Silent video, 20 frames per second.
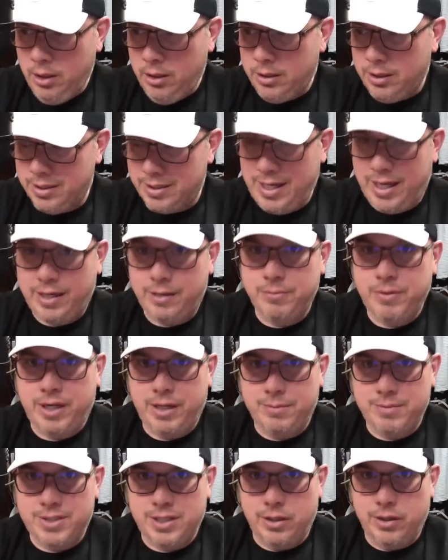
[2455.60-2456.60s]
This item that
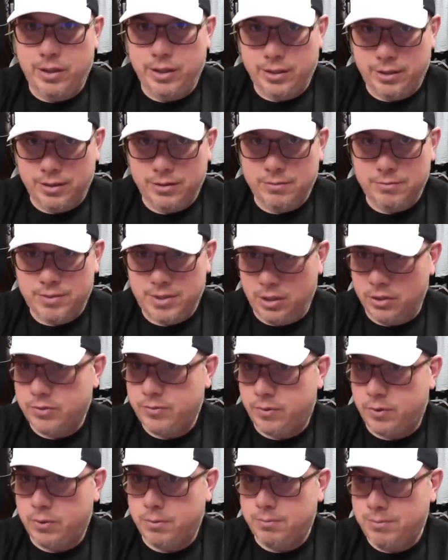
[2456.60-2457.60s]
I'm selling sells
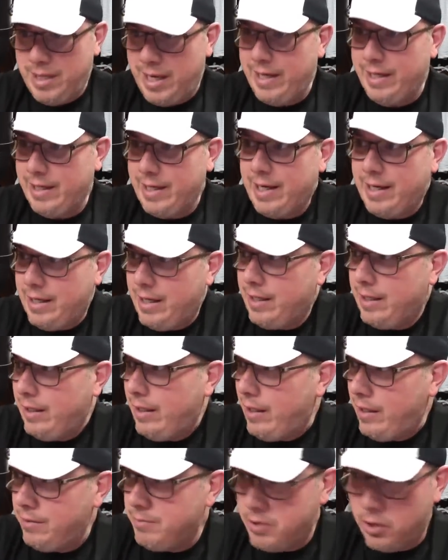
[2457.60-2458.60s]
for
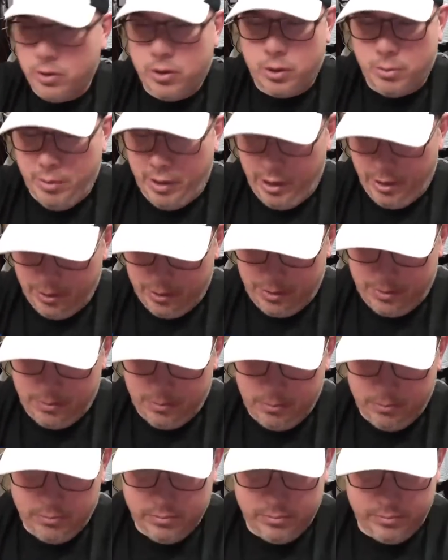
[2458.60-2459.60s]
$99.99. It's $100.
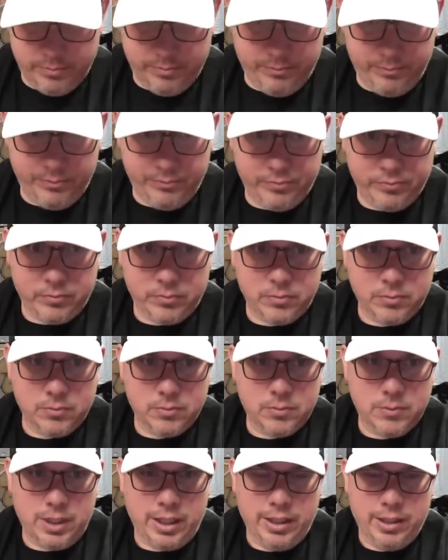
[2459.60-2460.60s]

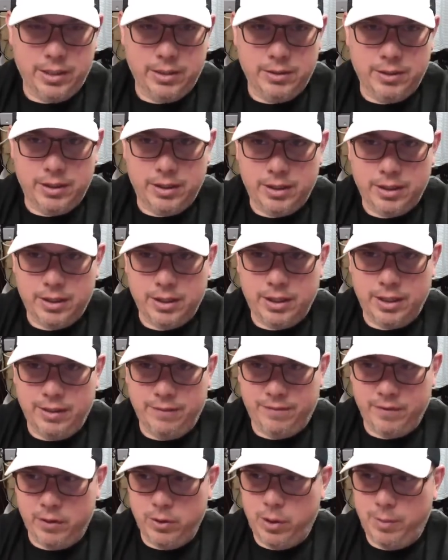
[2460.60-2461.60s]
And
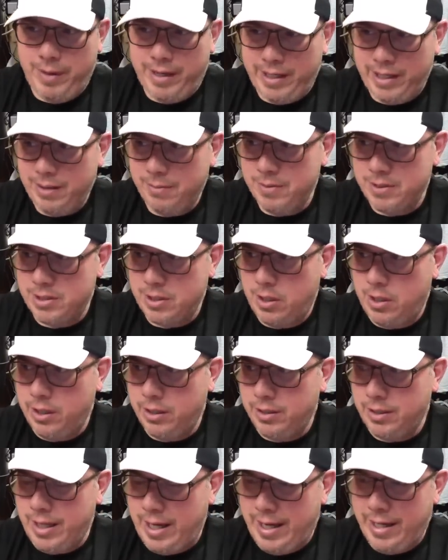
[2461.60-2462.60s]
if you know about
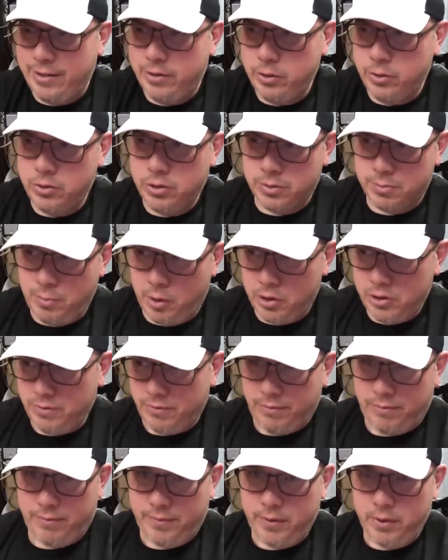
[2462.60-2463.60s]
Amazon, I do just merchant
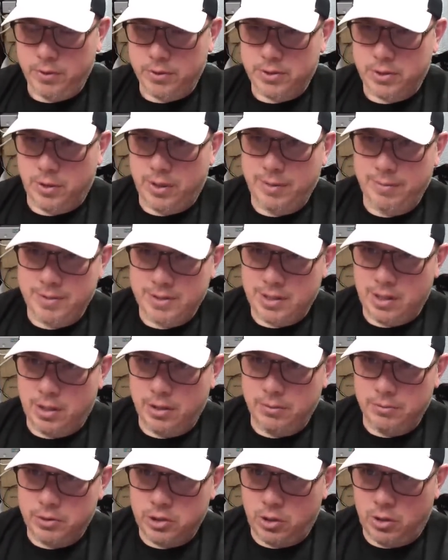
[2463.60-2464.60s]
fulfilled. So
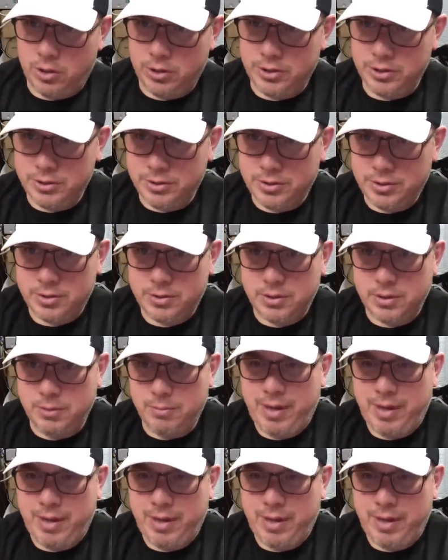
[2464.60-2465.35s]
Amazon charges the